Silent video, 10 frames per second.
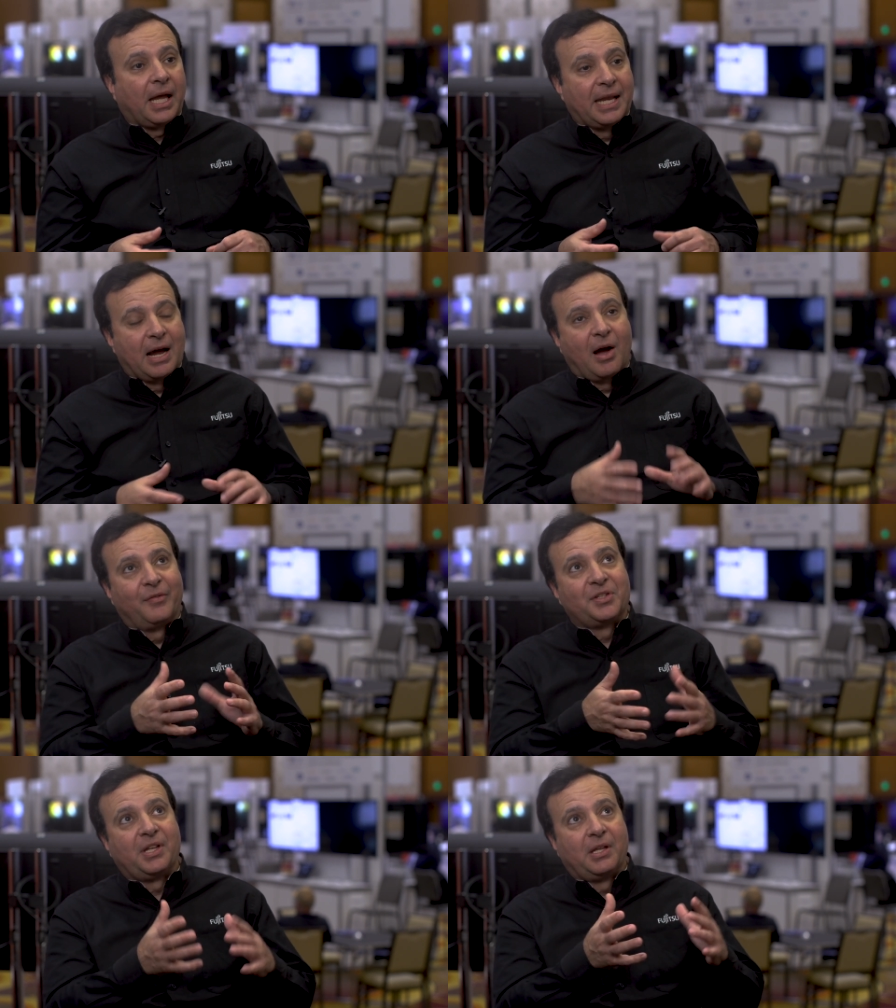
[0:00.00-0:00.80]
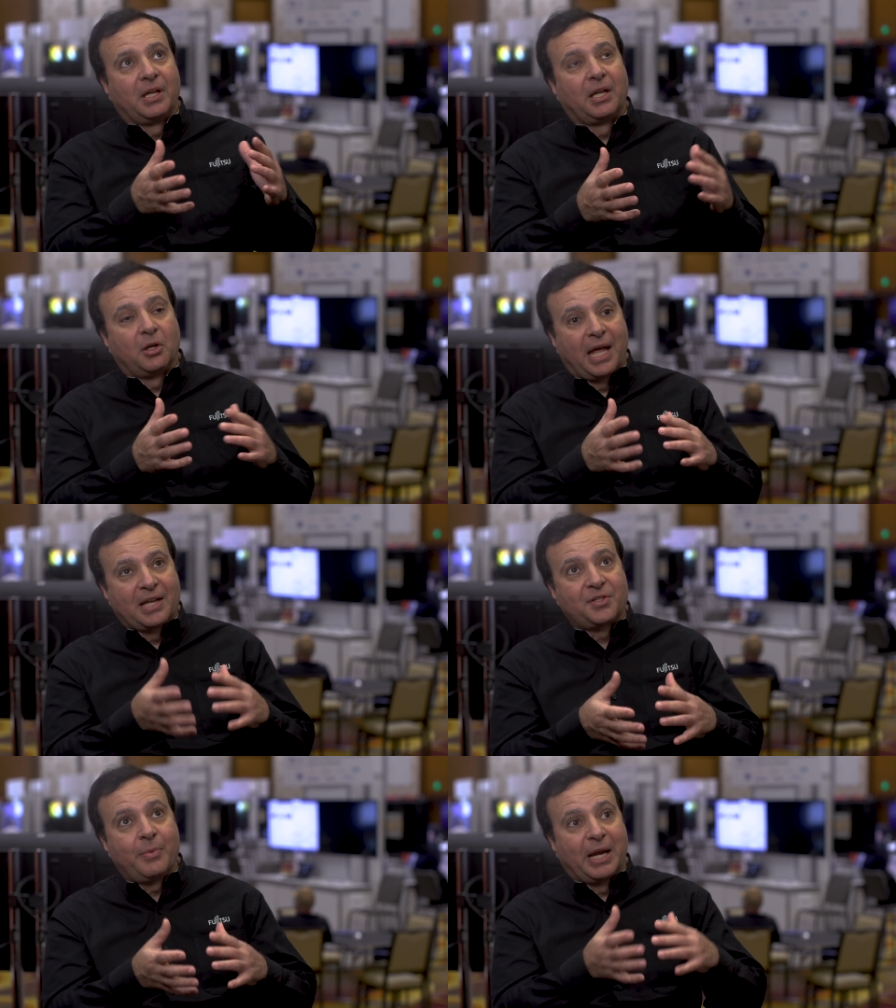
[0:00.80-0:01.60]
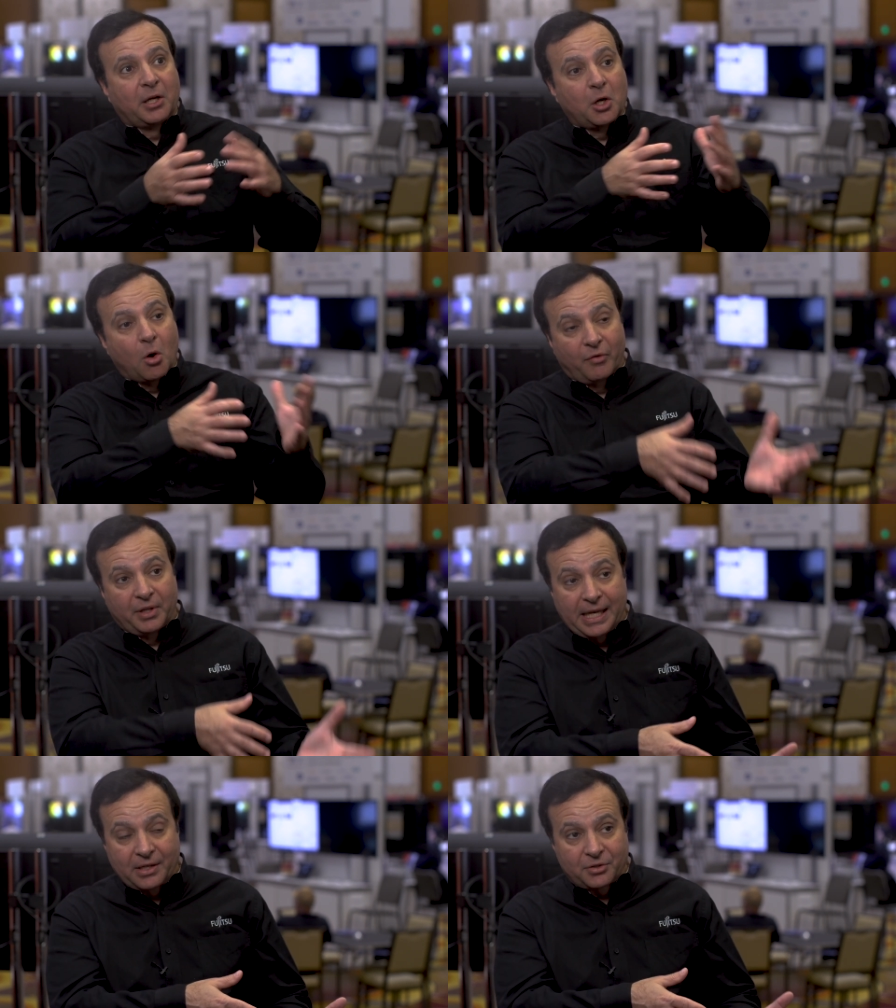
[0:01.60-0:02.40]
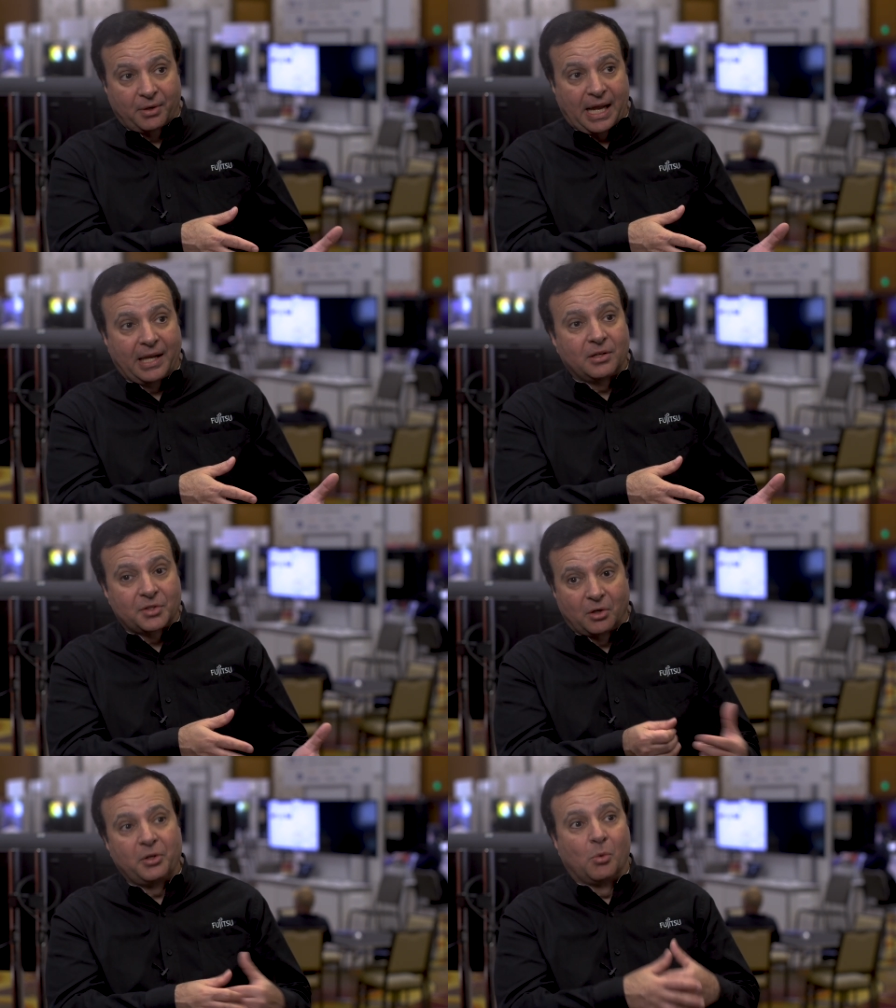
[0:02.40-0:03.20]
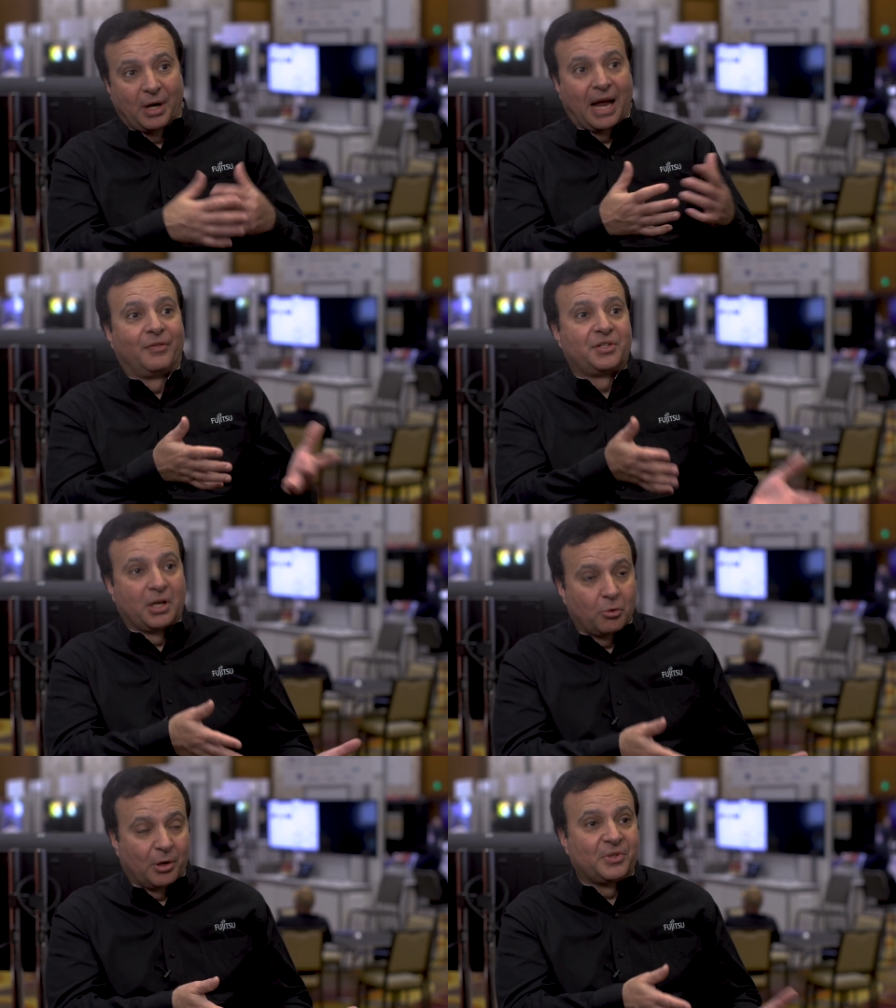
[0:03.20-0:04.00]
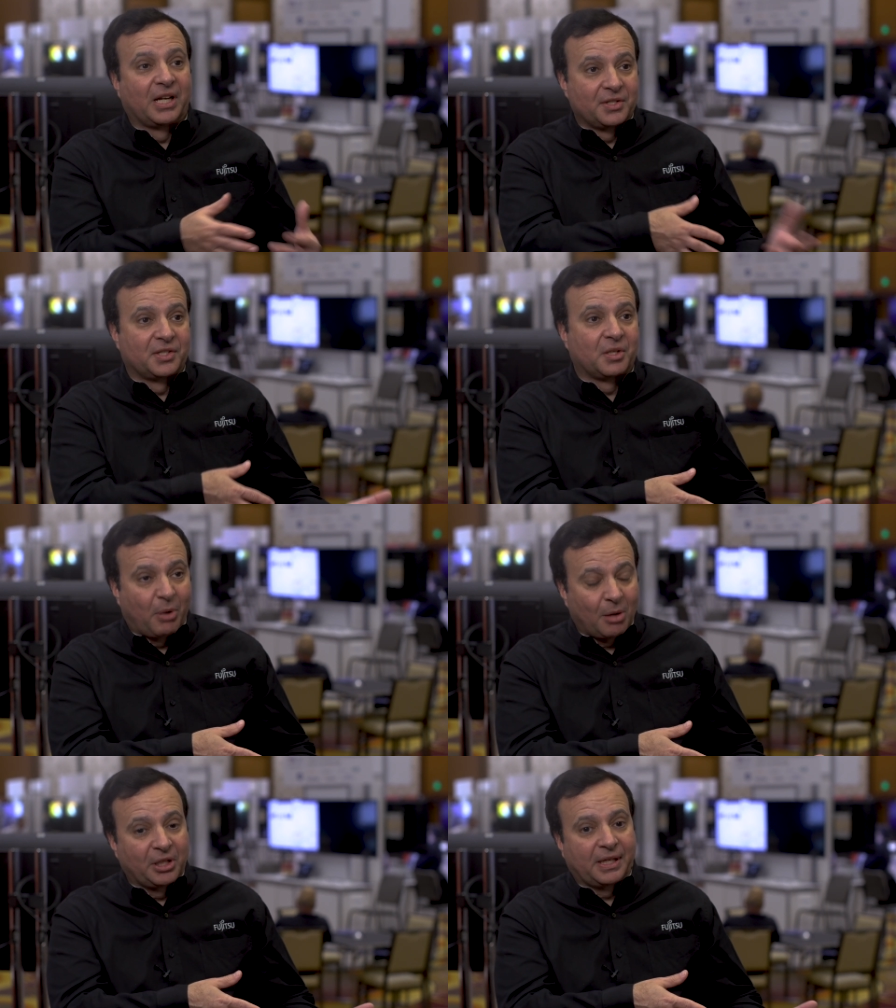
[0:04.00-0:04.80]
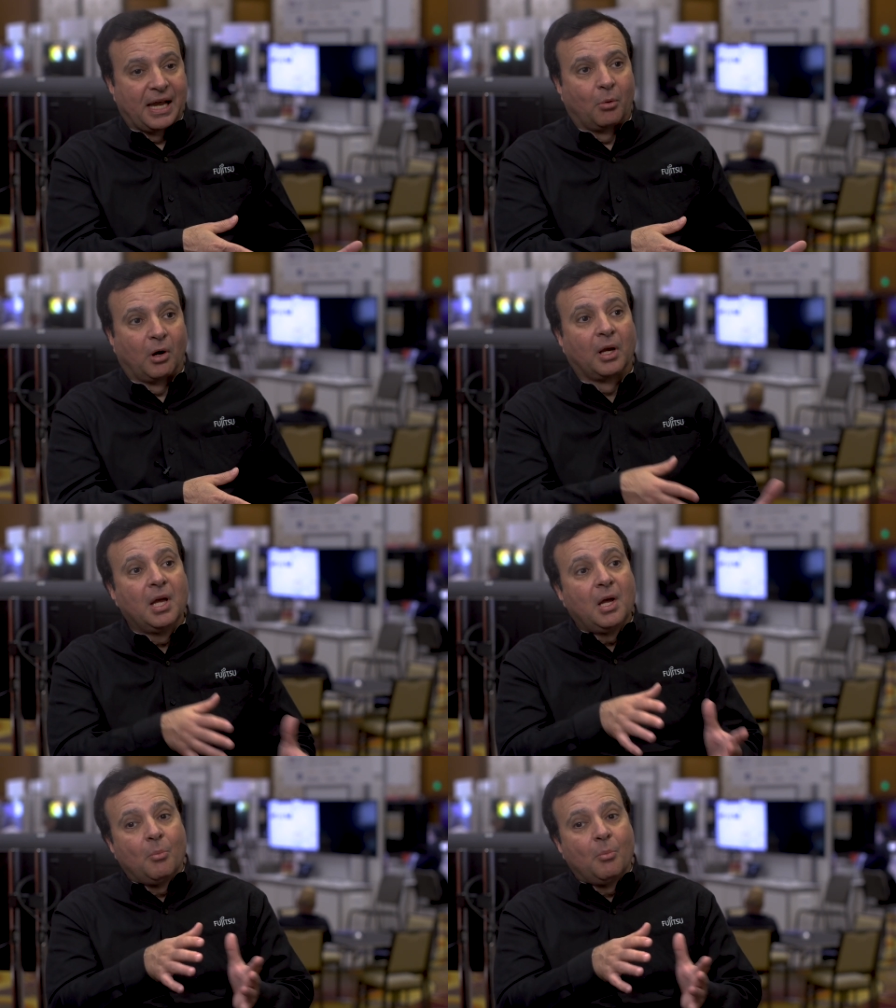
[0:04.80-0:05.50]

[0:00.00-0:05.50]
And now, obviously, SD-WAN could go over the internet, so you would obviously encrypt it because it's a public network,